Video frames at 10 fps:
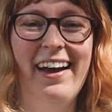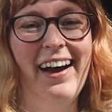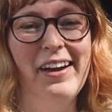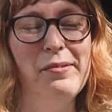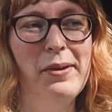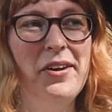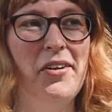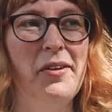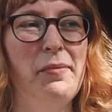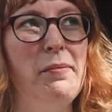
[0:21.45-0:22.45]
I am here
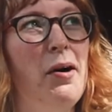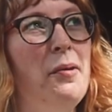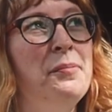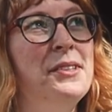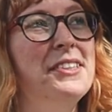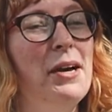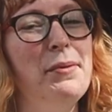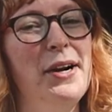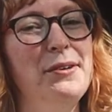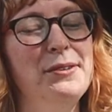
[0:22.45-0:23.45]
at my mom's
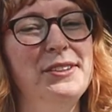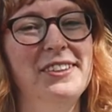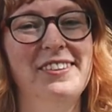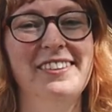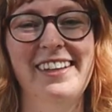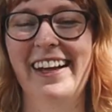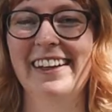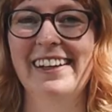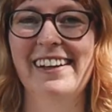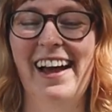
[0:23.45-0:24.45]
summer house on a
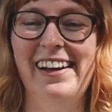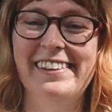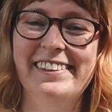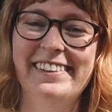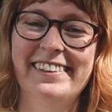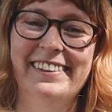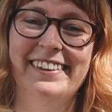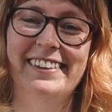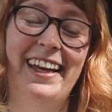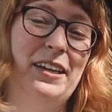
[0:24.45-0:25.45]
tiny little island
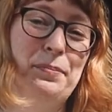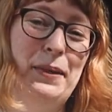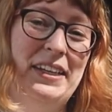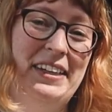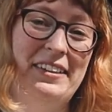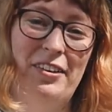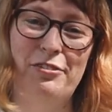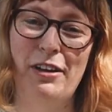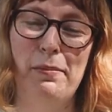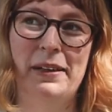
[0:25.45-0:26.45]
that has been in our
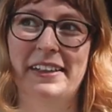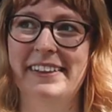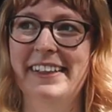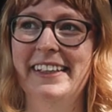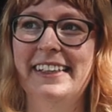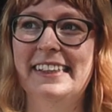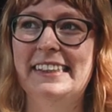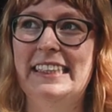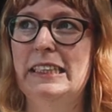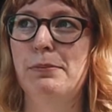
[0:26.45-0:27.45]
family
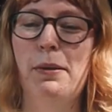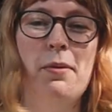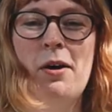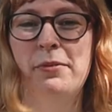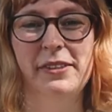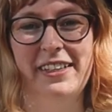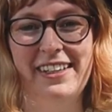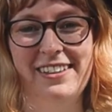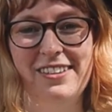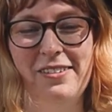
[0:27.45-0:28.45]
since my mom was a
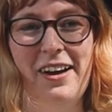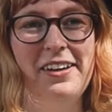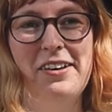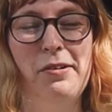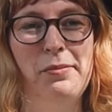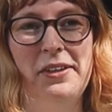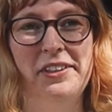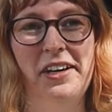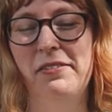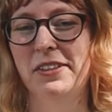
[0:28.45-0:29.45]
kid, so I come
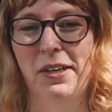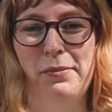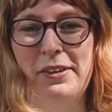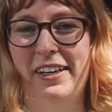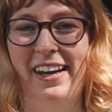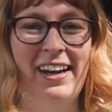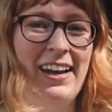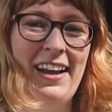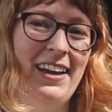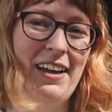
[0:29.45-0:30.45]
here every summer and
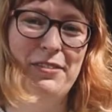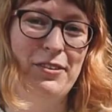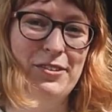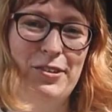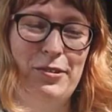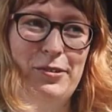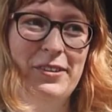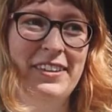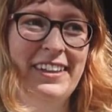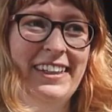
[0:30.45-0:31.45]
have done so
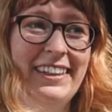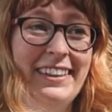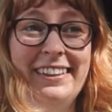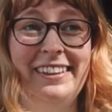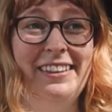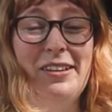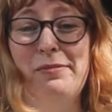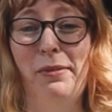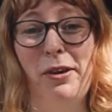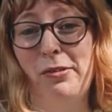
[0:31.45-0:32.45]

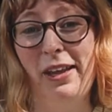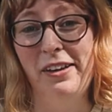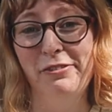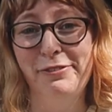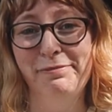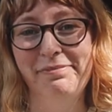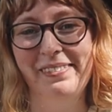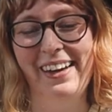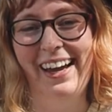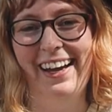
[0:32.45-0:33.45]
my whole life.
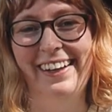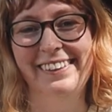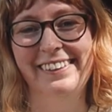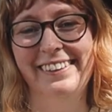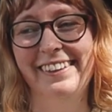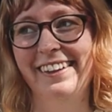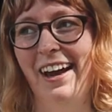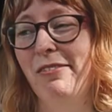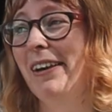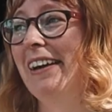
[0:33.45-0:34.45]
And
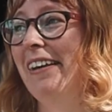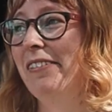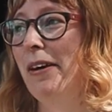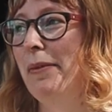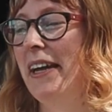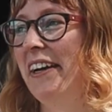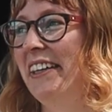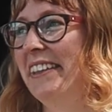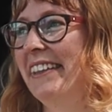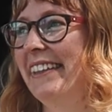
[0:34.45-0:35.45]
I really love coming
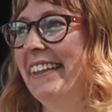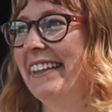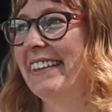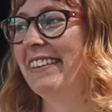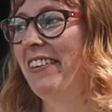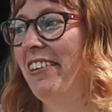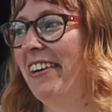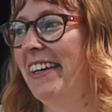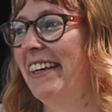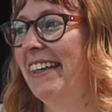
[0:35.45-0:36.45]
here. It's
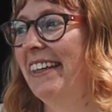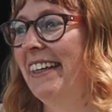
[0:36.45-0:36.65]
very